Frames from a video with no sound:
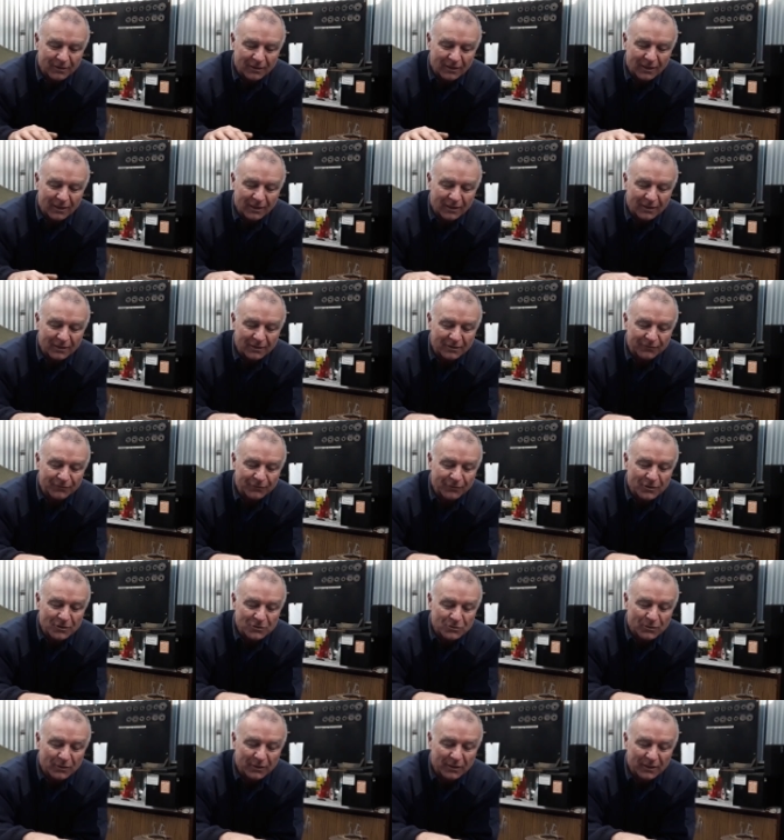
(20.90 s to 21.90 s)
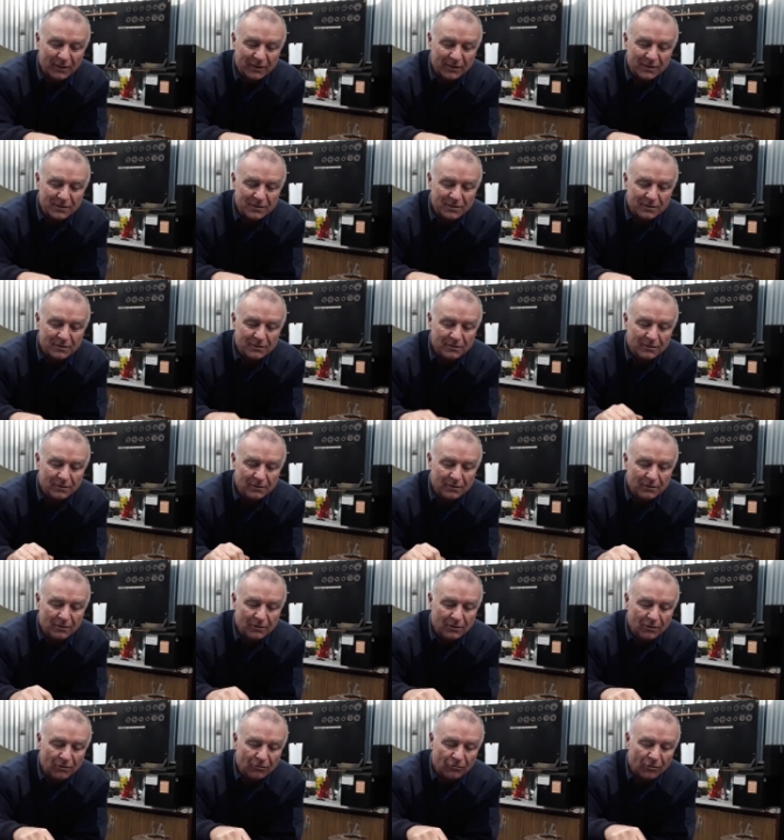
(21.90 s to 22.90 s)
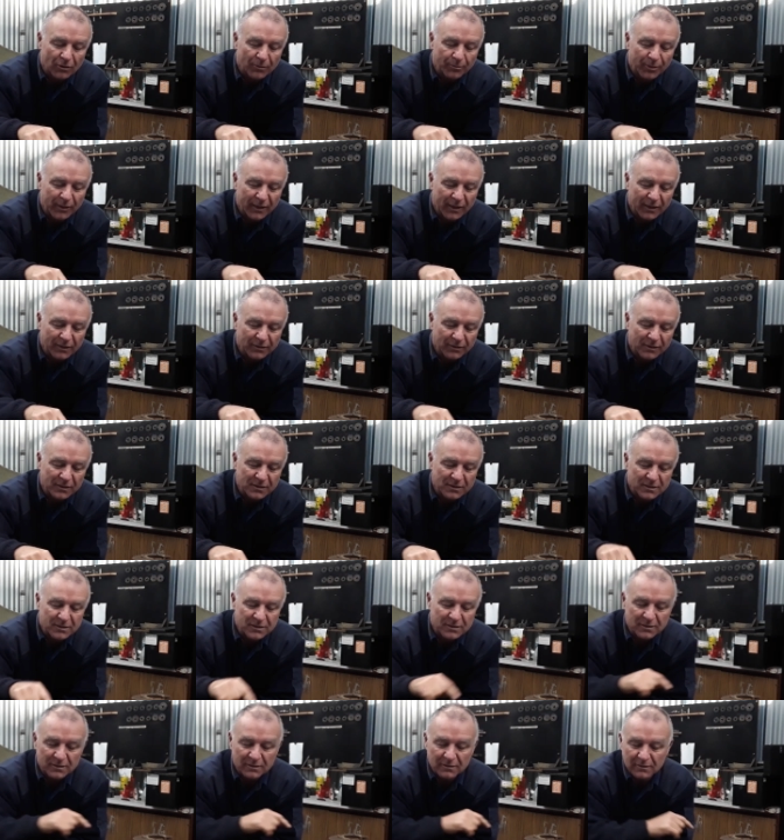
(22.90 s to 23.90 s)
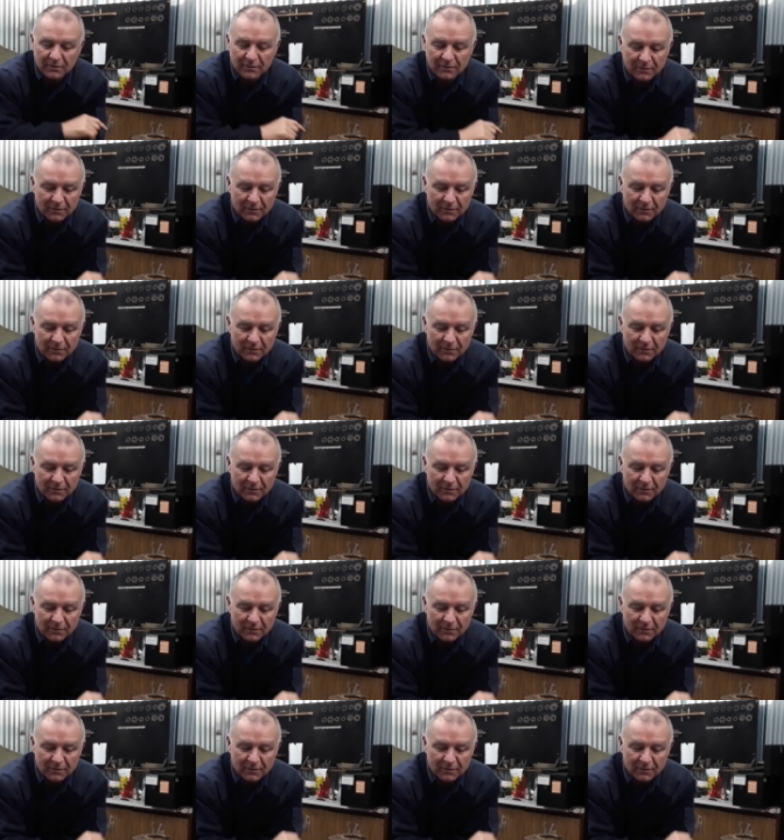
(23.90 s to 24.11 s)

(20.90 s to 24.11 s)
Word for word: and the first one is repair this